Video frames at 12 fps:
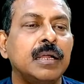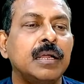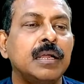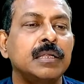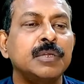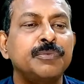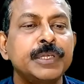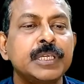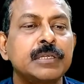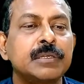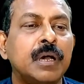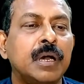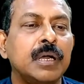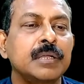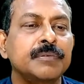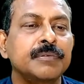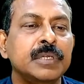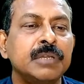The figure
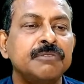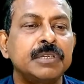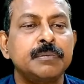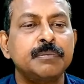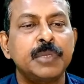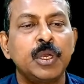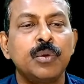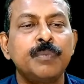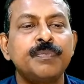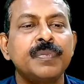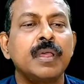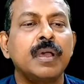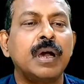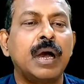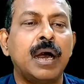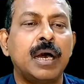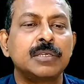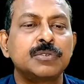given below
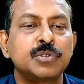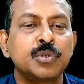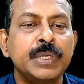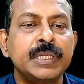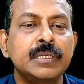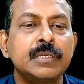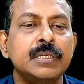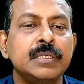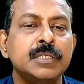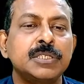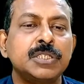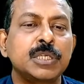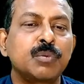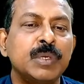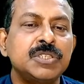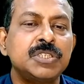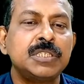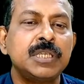are showing the
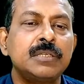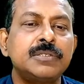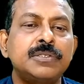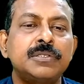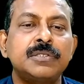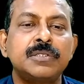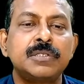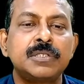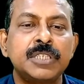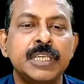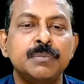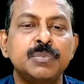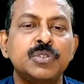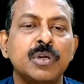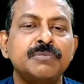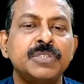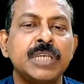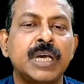sequential steps of
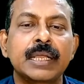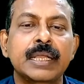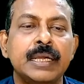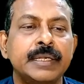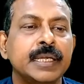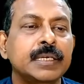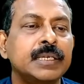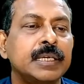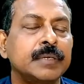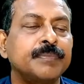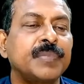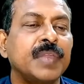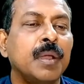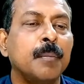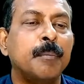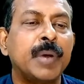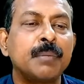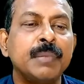charged conductor
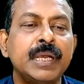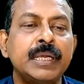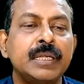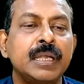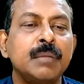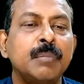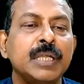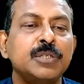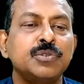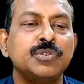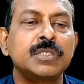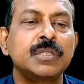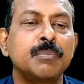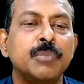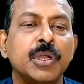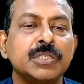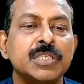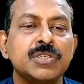permanently by using the
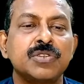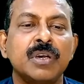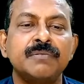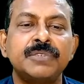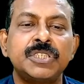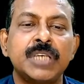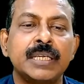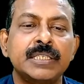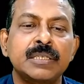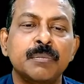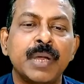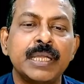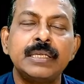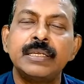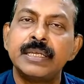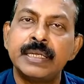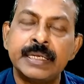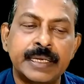process of charging by
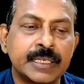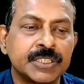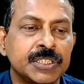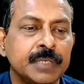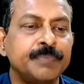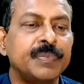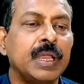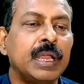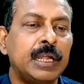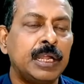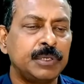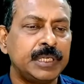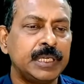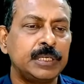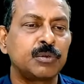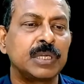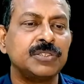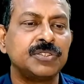induction. Now here you
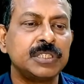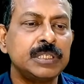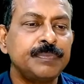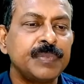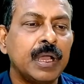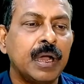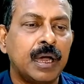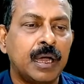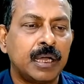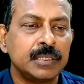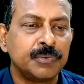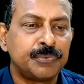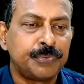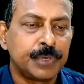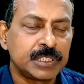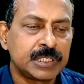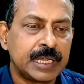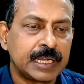can see the
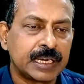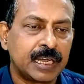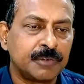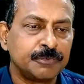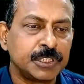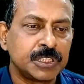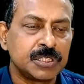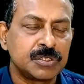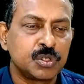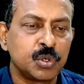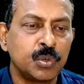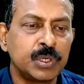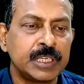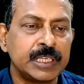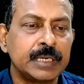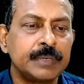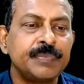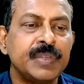first diagram which is shown here.
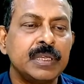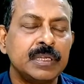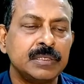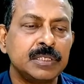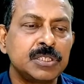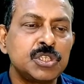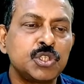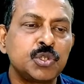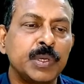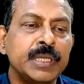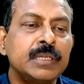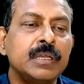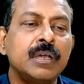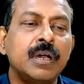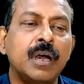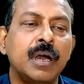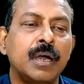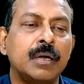This is showing
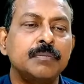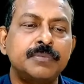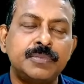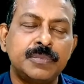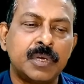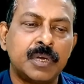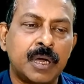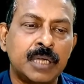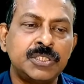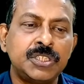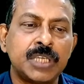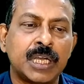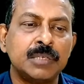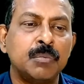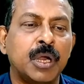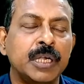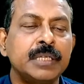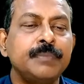a uncharged
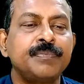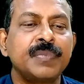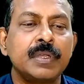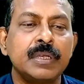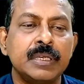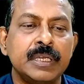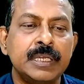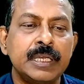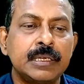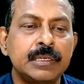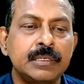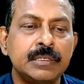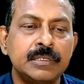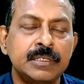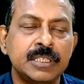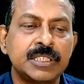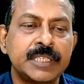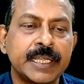body. Here in the
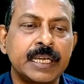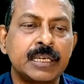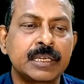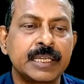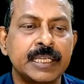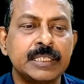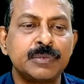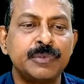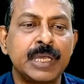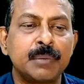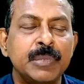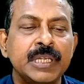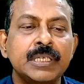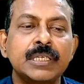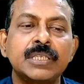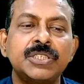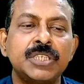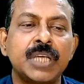second case, we are bringing a
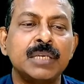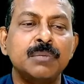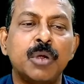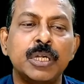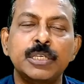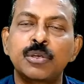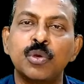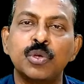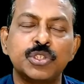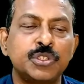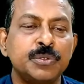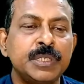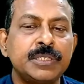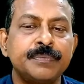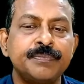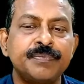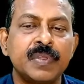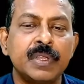charged body close to it.
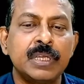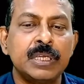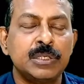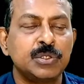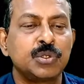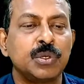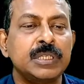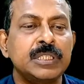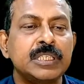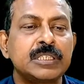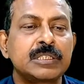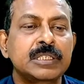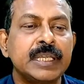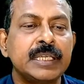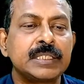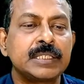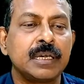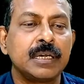So in this case,
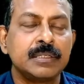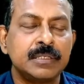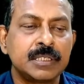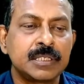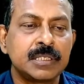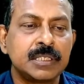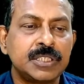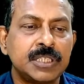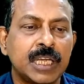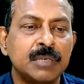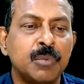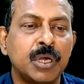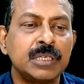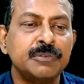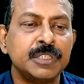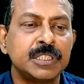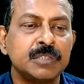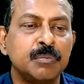this is the charged body which
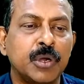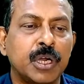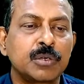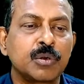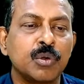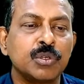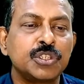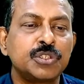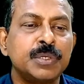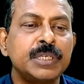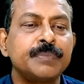is brought close to it.